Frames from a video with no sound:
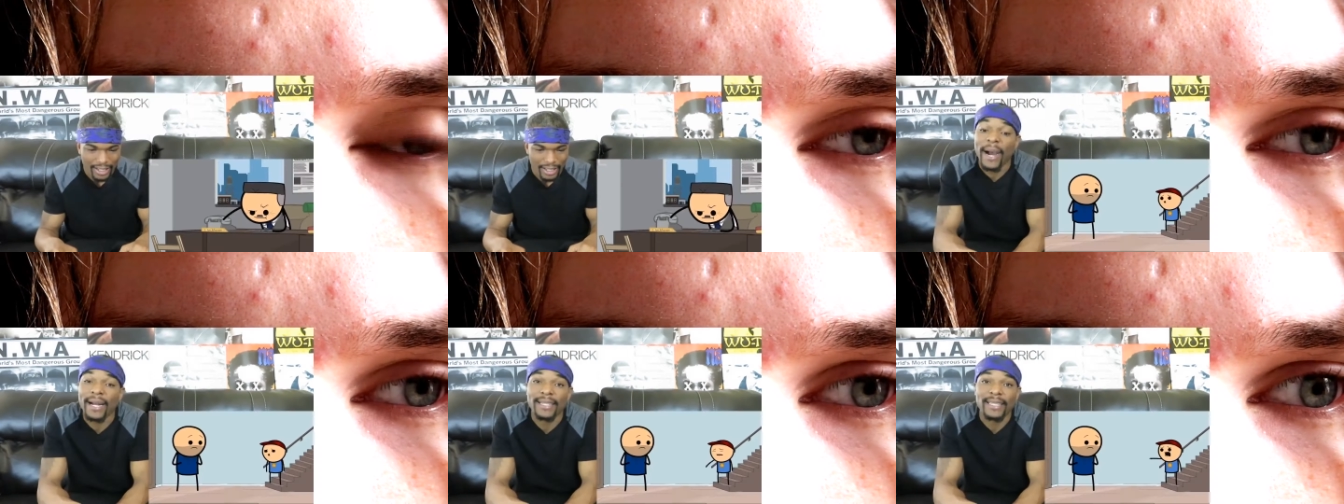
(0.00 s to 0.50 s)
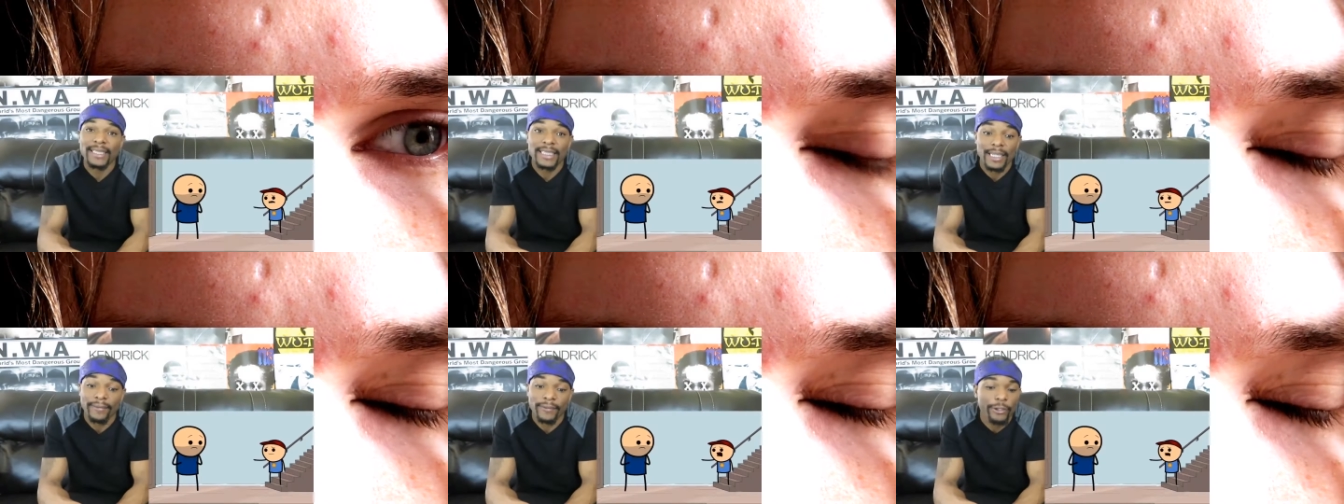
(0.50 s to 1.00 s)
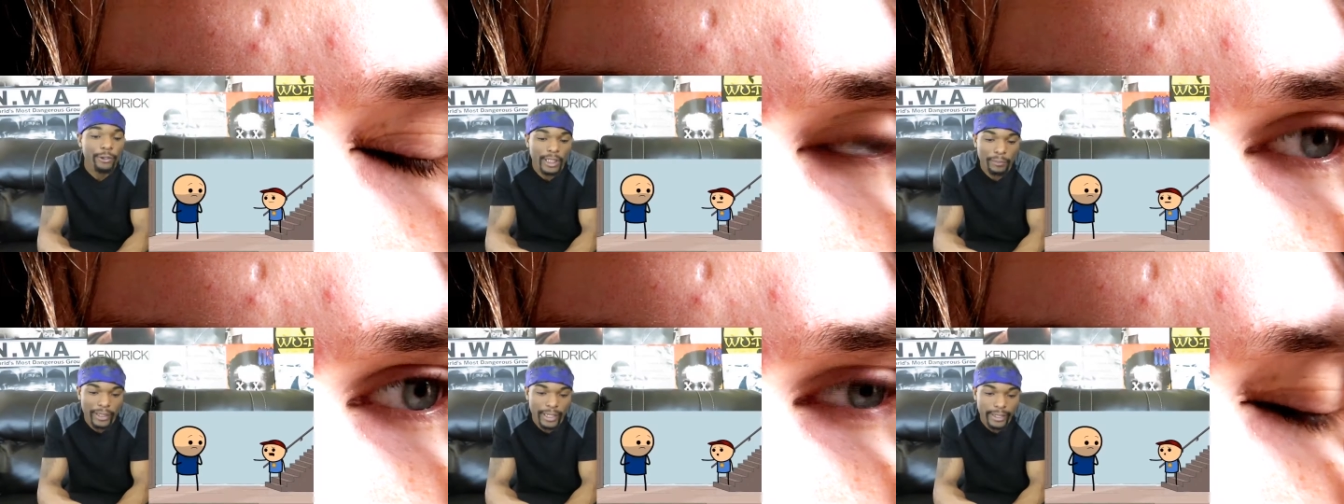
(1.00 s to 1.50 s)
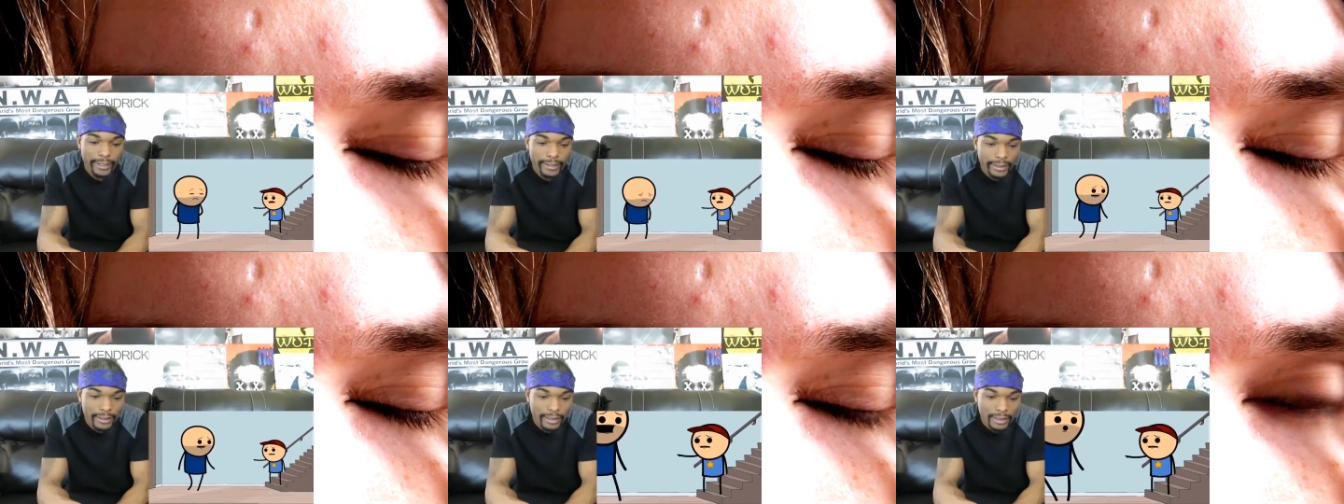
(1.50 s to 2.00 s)
About Where this shit, you don't get
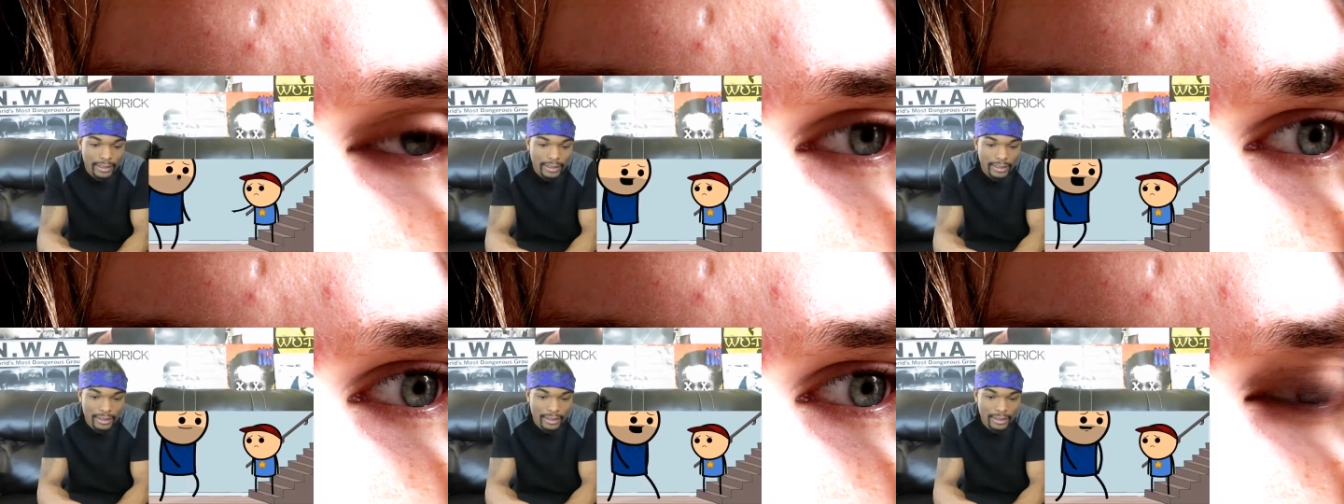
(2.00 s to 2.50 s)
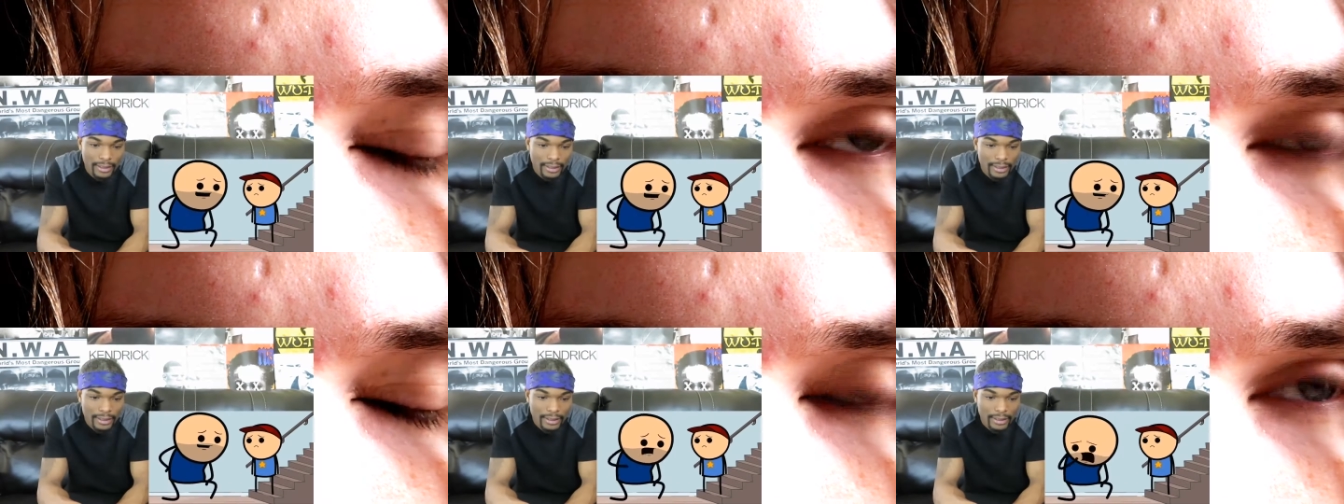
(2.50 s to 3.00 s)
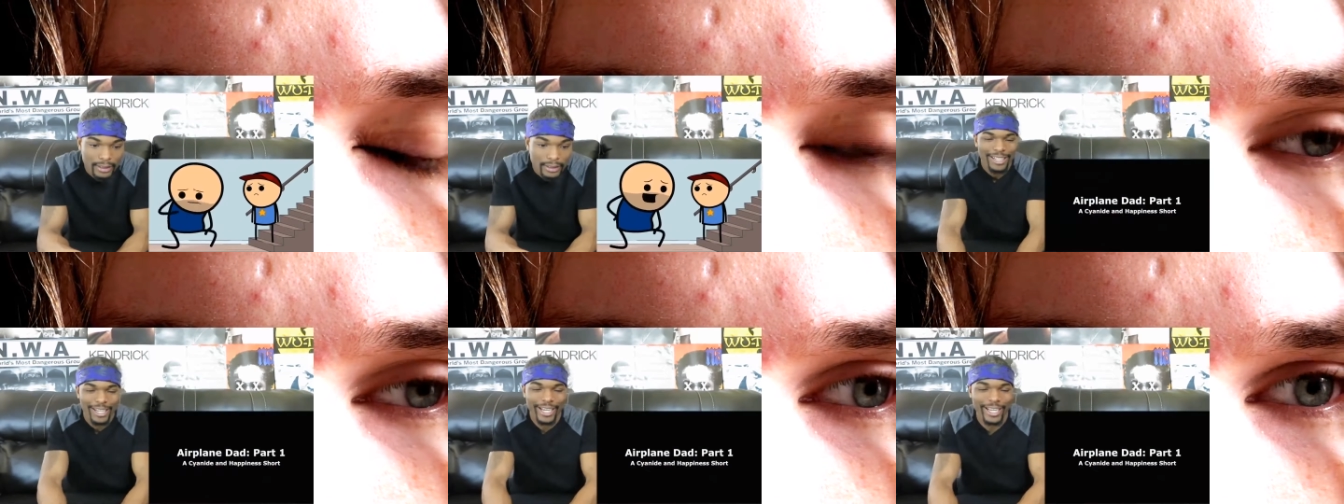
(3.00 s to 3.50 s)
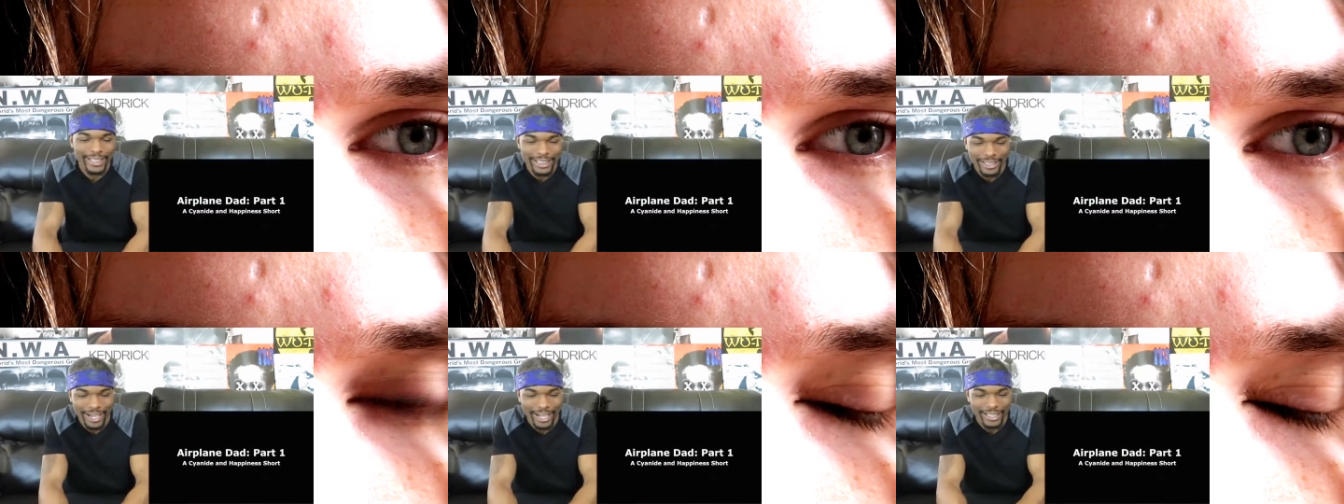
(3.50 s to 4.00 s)
married. Oh, hey, buddy. Uh,
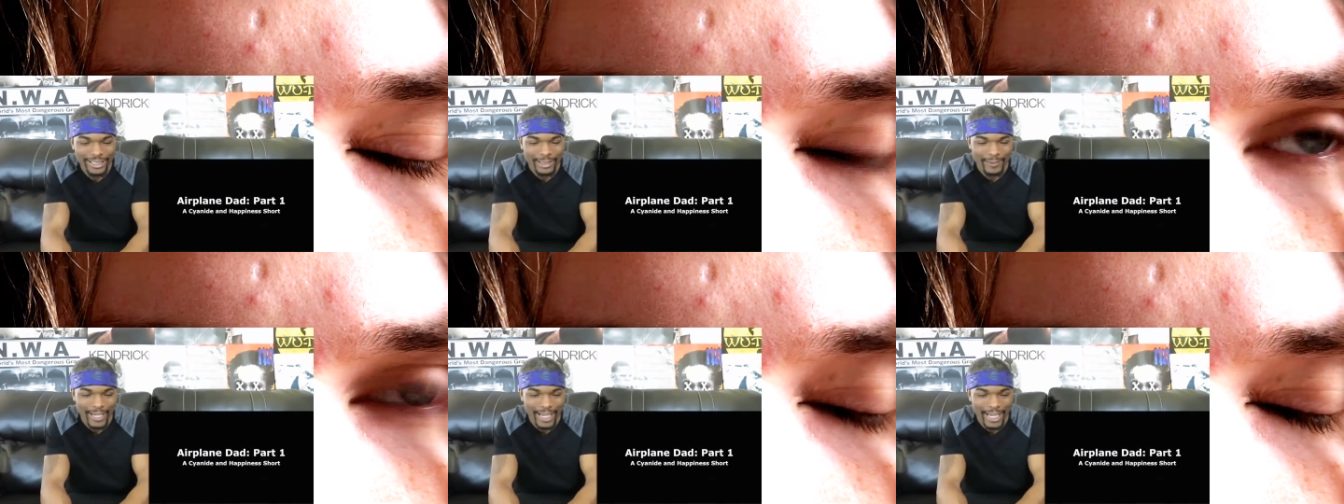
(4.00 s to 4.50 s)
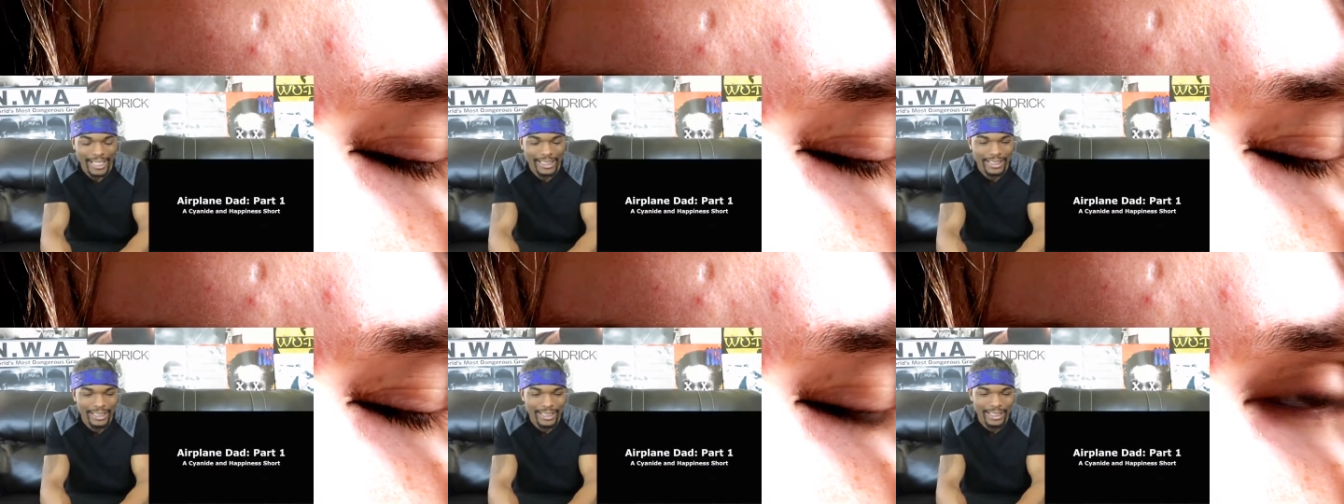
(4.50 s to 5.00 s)
He's trying to smash.